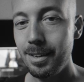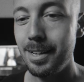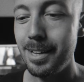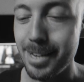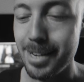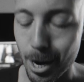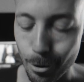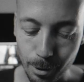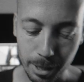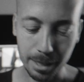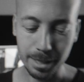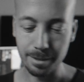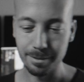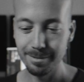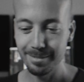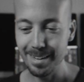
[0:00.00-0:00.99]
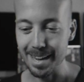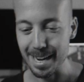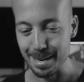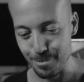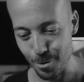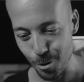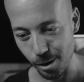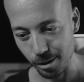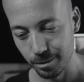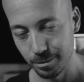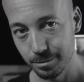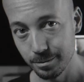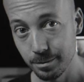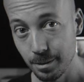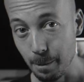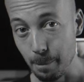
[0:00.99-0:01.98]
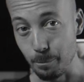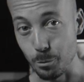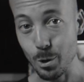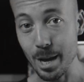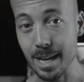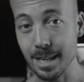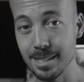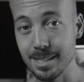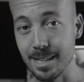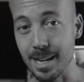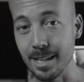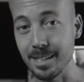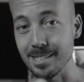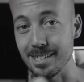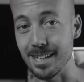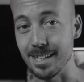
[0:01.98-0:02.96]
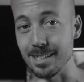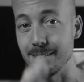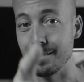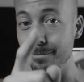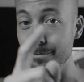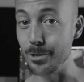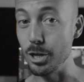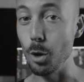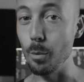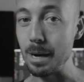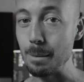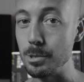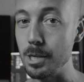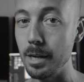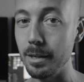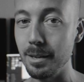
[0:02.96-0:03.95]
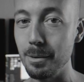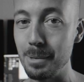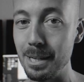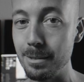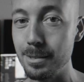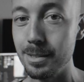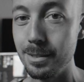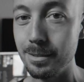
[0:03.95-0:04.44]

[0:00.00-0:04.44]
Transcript: Not really anymore. You 80s and 90s kids know what I'm talking about.